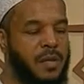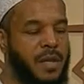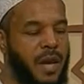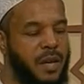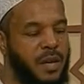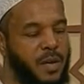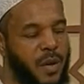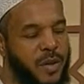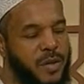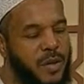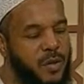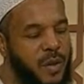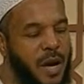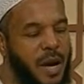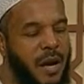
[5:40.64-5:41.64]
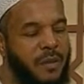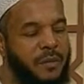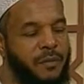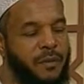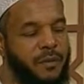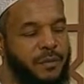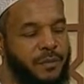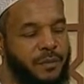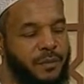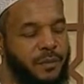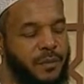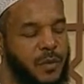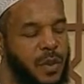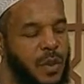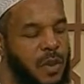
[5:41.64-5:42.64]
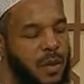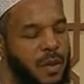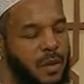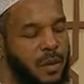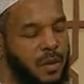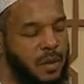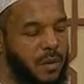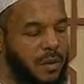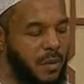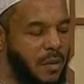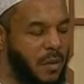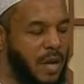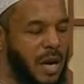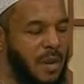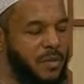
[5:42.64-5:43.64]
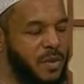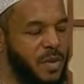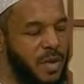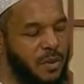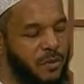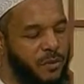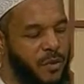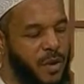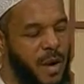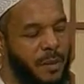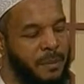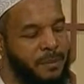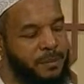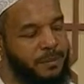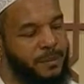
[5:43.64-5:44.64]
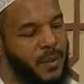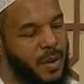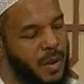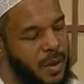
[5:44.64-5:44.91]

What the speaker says: The second question we have comes in from